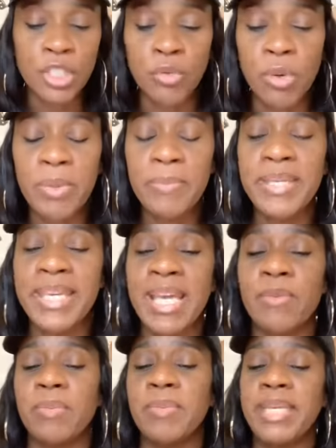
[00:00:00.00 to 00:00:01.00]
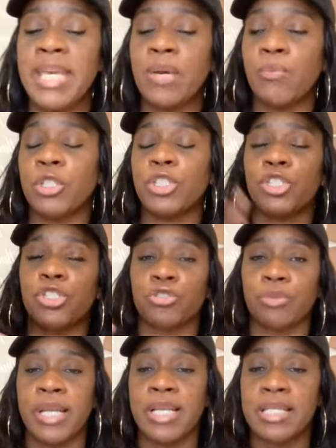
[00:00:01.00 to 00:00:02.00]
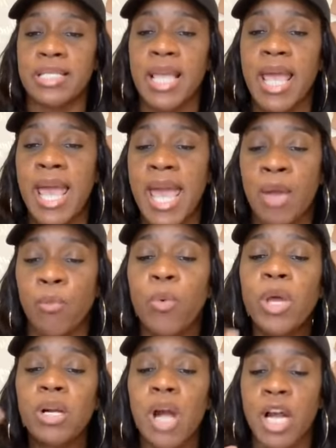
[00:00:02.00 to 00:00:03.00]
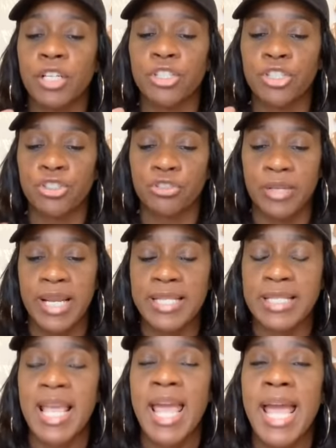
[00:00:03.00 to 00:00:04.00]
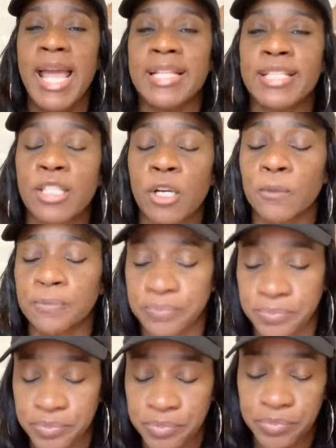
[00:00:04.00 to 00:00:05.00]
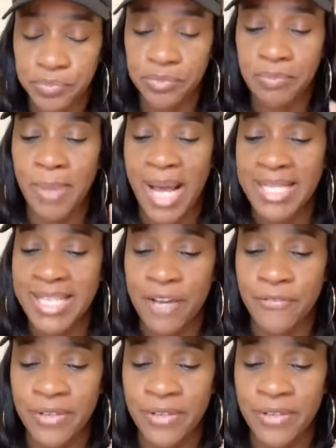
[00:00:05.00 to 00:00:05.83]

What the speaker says: when we begin with strengths. And what are our strengths? And so by